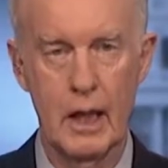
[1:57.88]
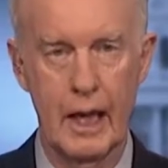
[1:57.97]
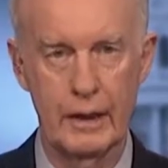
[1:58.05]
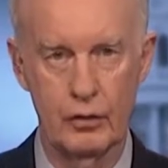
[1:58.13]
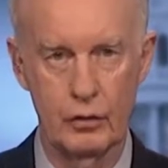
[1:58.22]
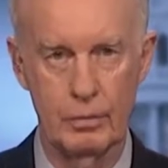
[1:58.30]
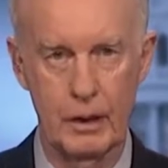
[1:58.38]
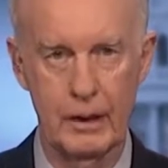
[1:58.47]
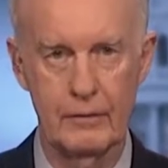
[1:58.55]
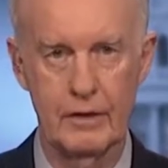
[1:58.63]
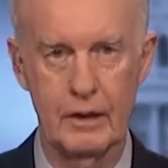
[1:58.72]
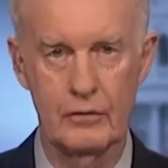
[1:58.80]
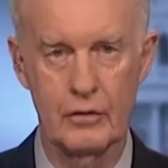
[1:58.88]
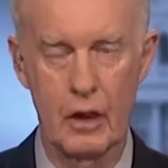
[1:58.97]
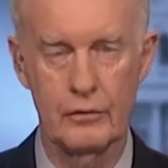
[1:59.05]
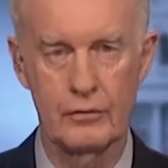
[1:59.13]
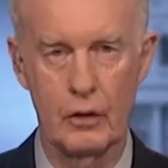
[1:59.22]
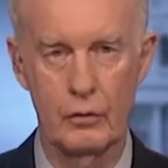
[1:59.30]
I do believe that he's
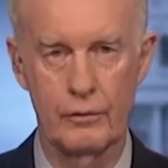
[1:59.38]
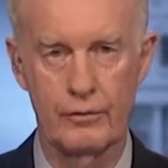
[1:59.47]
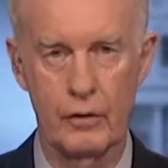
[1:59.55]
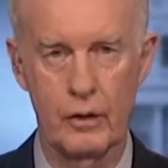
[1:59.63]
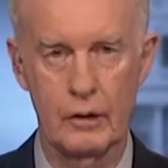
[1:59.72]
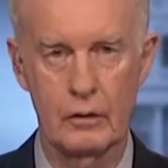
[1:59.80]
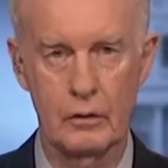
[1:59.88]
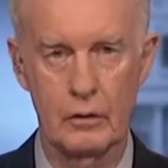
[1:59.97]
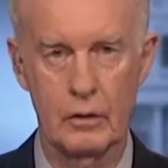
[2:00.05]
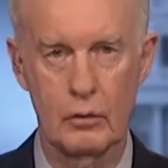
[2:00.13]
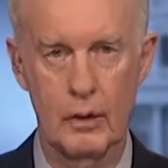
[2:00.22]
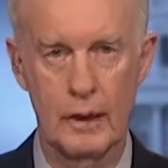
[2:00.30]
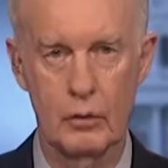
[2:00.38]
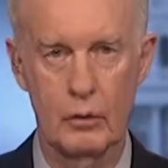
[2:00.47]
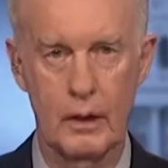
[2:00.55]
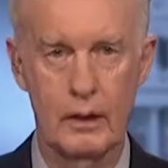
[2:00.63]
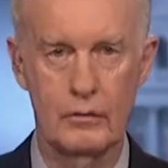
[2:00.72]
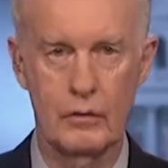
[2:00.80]
also referring to Korea,
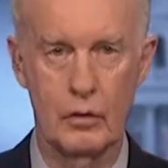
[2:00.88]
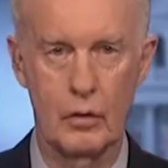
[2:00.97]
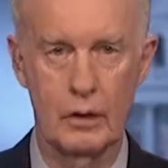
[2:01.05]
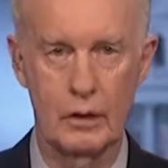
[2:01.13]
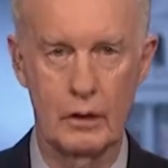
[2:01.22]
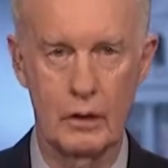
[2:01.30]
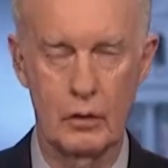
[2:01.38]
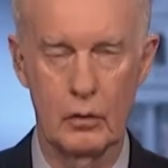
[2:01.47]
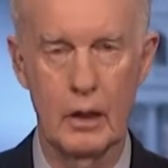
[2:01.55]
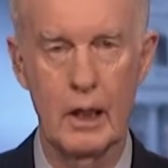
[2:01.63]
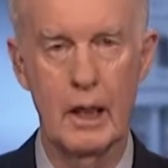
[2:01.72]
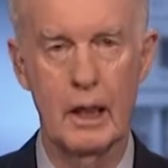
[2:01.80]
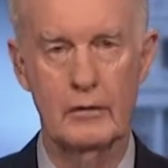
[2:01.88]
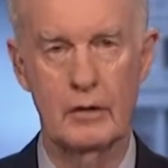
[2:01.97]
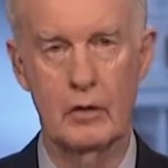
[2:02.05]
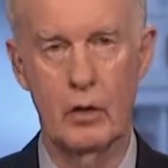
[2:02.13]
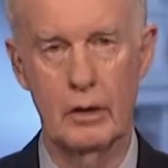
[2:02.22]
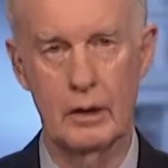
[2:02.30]
what he's going to do. Is
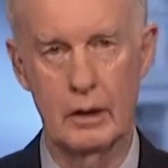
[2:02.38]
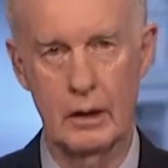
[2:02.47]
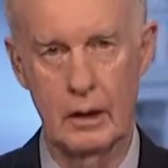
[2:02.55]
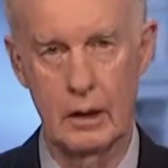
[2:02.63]
he going to